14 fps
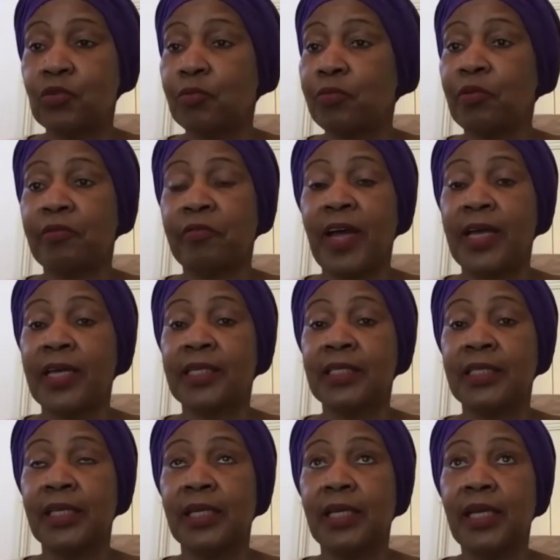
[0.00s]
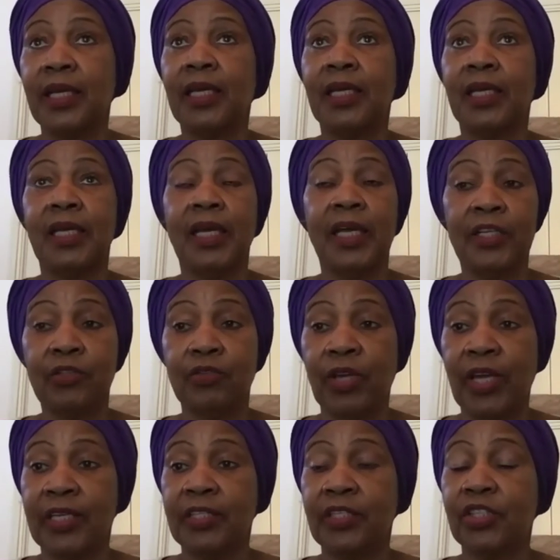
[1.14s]
to provide uh,
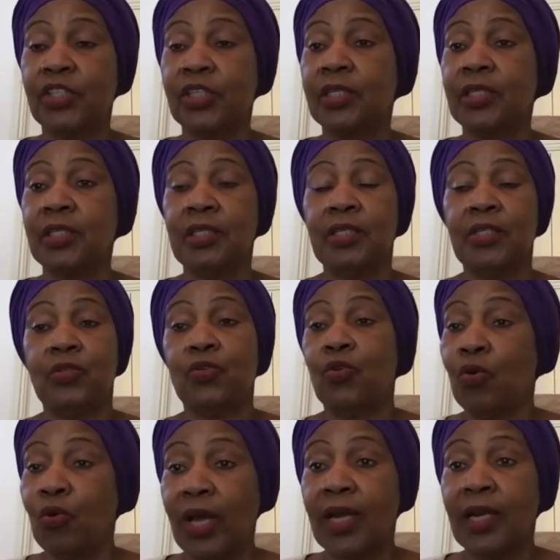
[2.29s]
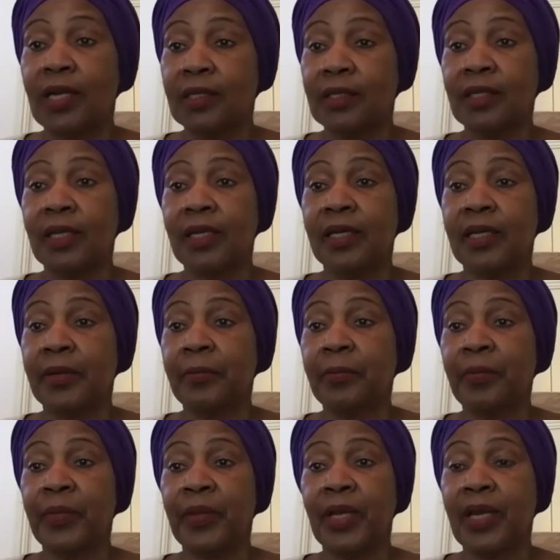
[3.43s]
education to local
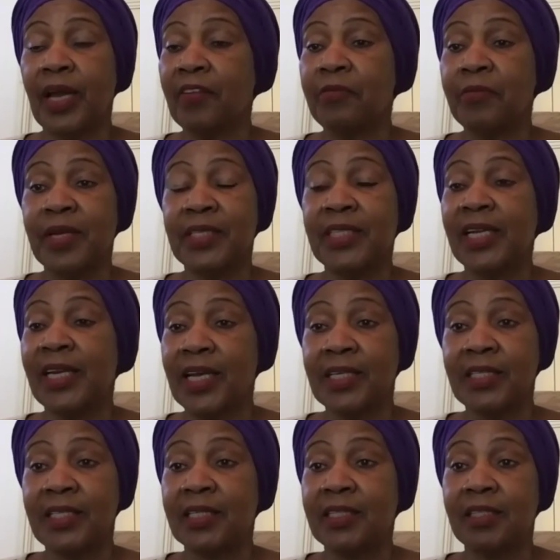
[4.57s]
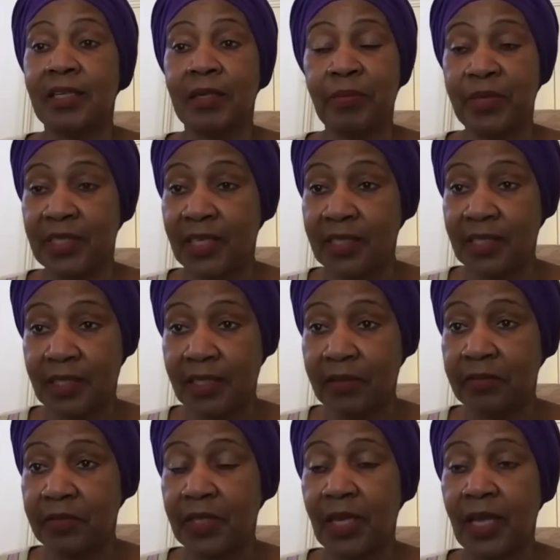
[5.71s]
um, government elected
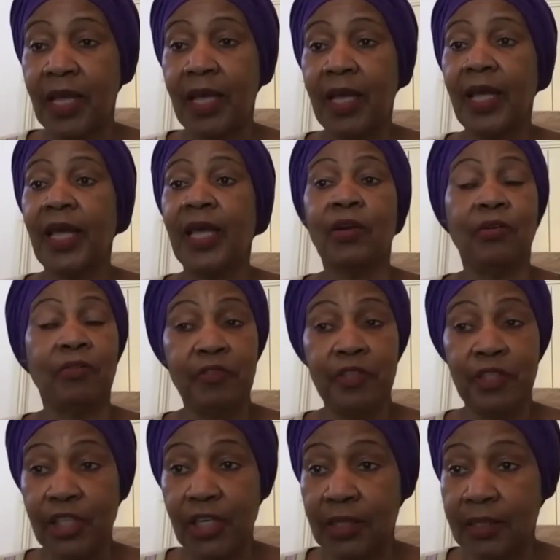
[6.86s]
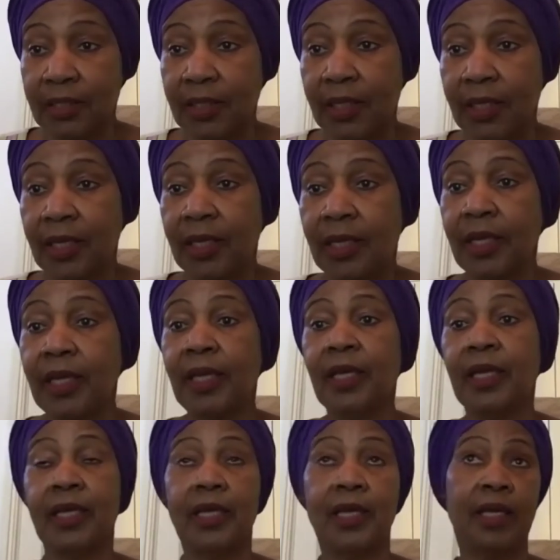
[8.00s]
representatives and officials
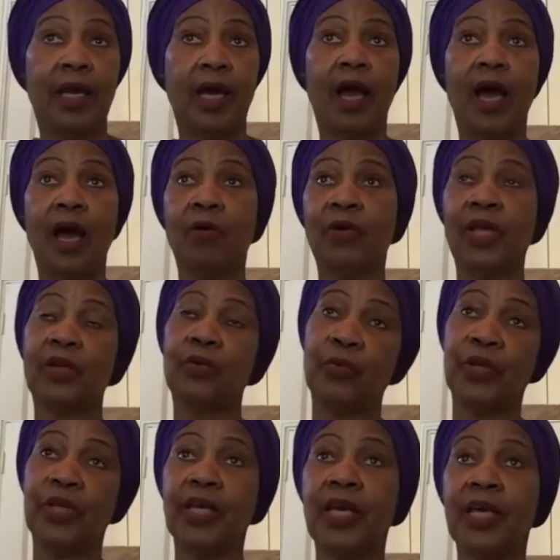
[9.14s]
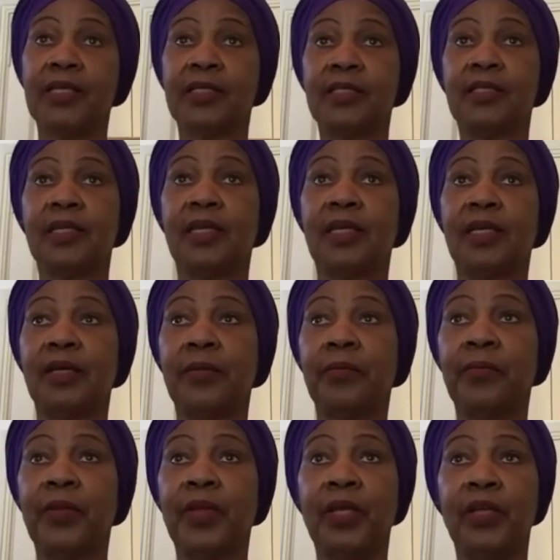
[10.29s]
uh, how can we as
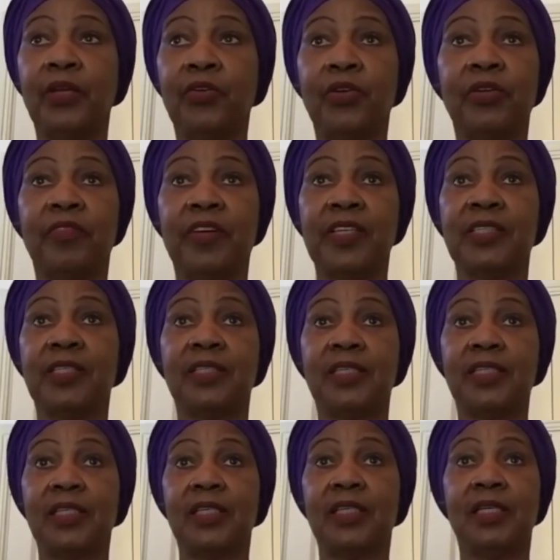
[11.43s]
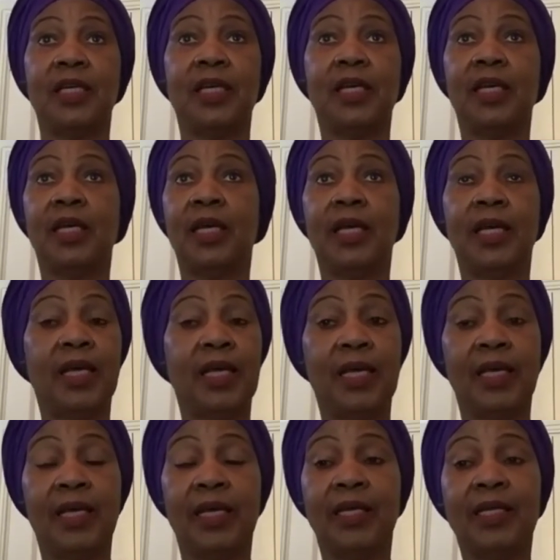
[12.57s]
um, university
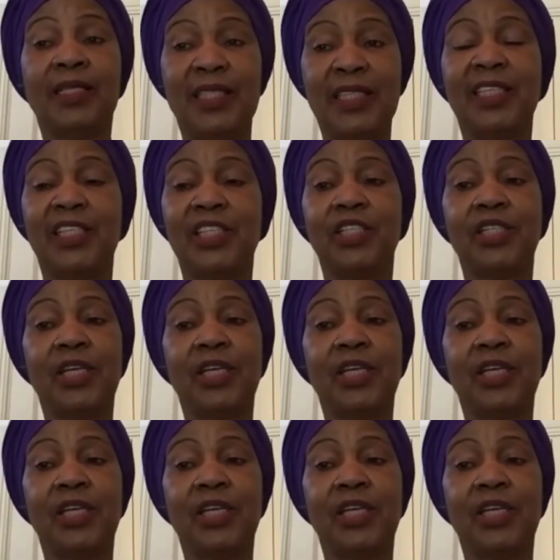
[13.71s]
uh, teach